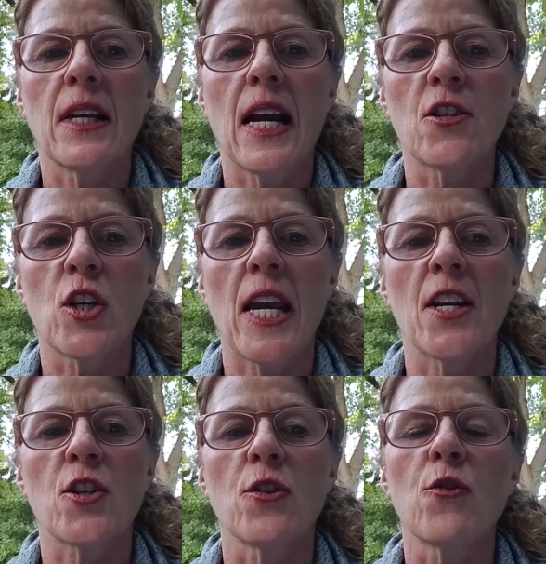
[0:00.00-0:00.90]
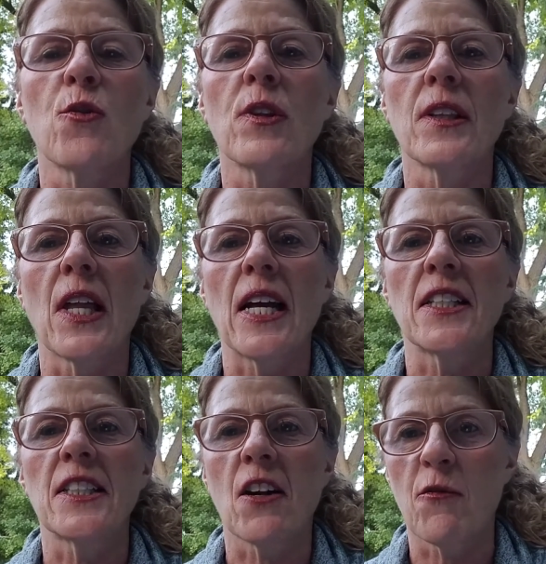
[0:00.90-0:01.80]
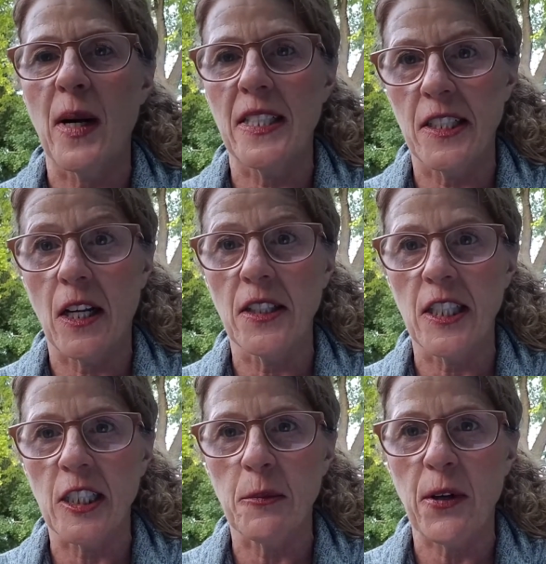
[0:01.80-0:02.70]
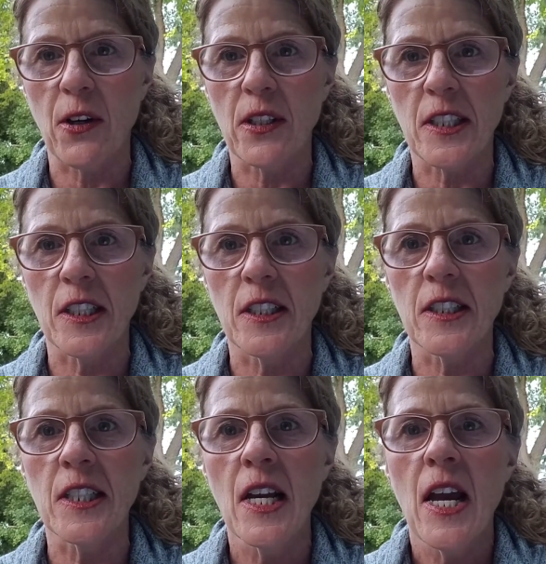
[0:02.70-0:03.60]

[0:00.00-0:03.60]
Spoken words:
education through the lens of my son's experiences.